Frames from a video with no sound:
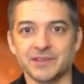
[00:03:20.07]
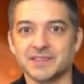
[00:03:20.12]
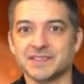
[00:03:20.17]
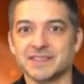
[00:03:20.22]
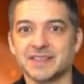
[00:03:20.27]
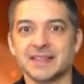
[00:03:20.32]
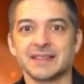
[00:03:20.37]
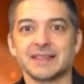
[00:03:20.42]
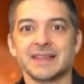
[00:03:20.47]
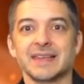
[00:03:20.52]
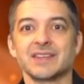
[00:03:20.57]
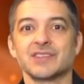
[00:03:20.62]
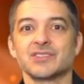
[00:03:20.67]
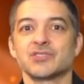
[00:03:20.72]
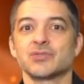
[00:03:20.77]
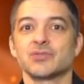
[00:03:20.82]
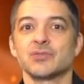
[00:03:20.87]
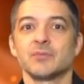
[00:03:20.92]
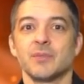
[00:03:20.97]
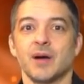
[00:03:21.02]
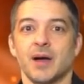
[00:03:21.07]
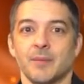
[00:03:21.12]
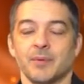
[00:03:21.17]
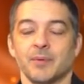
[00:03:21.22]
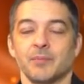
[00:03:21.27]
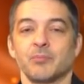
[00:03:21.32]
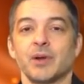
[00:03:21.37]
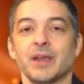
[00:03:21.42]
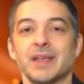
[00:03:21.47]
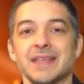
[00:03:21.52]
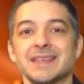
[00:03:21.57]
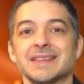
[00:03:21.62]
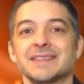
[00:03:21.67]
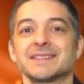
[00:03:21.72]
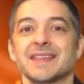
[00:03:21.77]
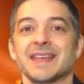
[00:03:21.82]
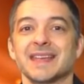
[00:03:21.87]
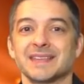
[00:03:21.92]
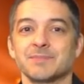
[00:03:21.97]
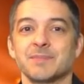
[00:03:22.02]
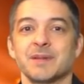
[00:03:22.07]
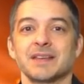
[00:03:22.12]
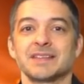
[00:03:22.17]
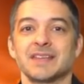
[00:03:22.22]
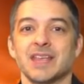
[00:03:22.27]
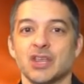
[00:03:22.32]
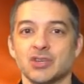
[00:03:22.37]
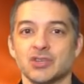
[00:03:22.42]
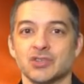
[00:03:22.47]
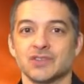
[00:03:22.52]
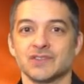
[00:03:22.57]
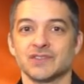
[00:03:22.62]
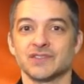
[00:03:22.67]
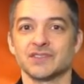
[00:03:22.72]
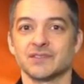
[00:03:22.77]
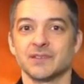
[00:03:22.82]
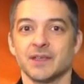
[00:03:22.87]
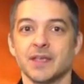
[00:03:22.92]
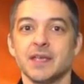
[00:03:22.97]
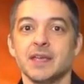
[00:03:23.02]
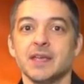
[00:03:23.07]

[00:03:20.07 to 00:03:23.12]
to see the latest shoot 'em up. Break his expectations.